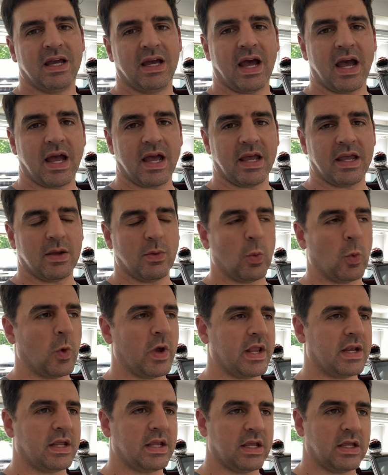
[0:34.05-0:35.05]
I
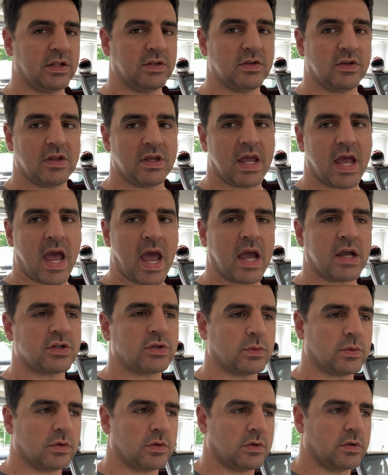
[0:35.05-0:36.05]
went into the
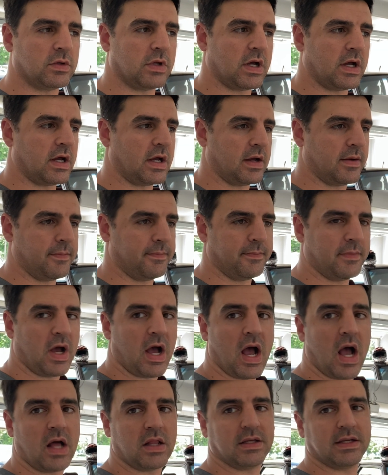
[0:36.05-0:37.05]
actual
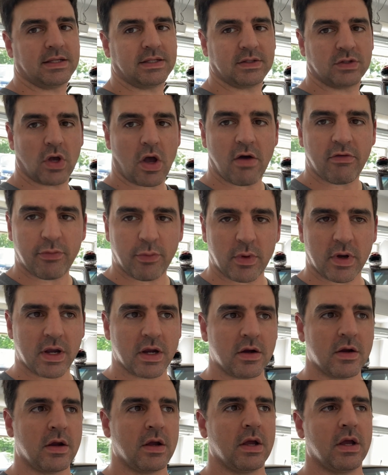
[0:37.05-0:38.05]
Holley
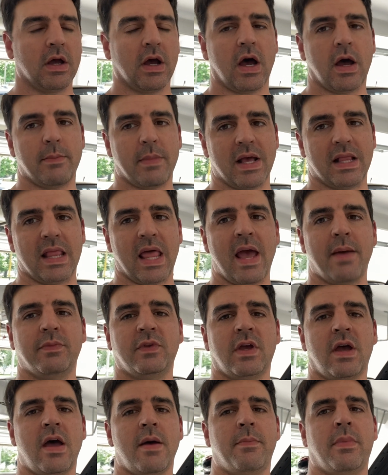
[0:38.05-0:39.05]
software on my
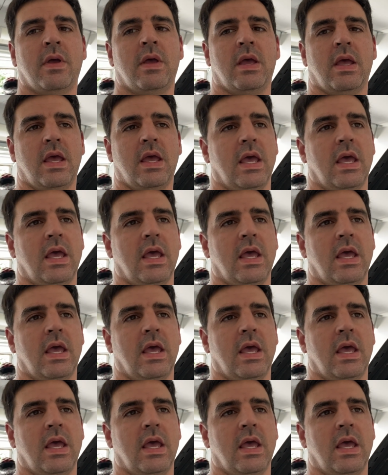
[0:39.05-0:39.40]
laptop.